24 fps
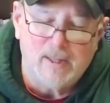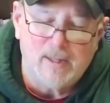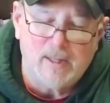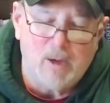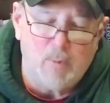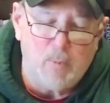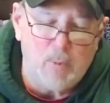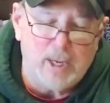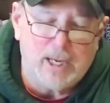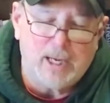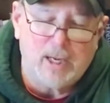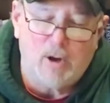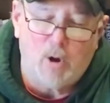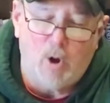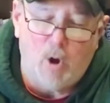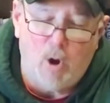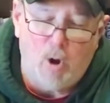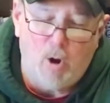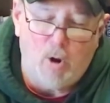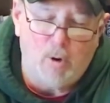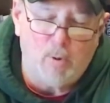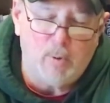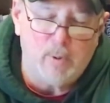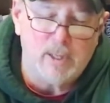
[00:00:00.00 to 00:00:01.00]
and that we can
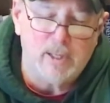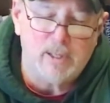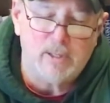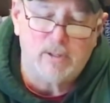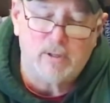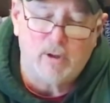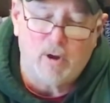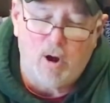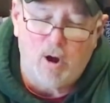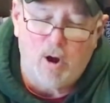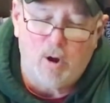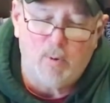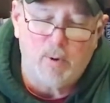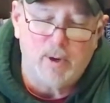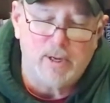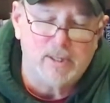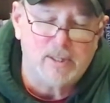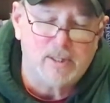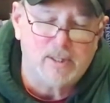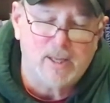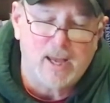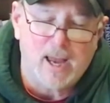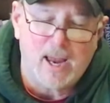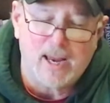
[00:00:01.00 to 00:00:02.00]
always,
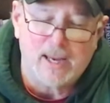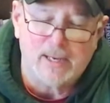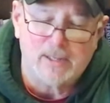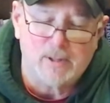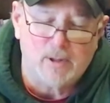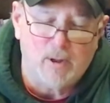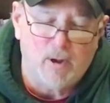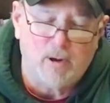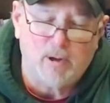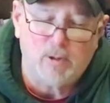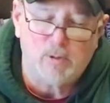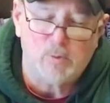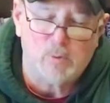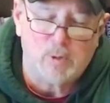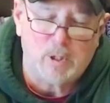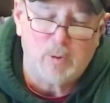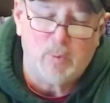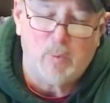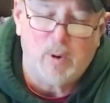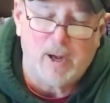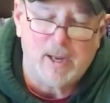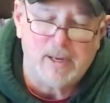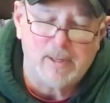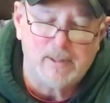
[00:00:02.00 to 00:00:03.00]
always stay as long
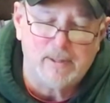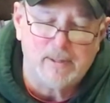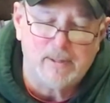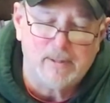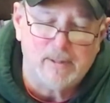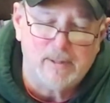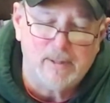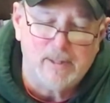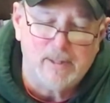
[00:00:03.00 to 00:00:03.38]
as we want.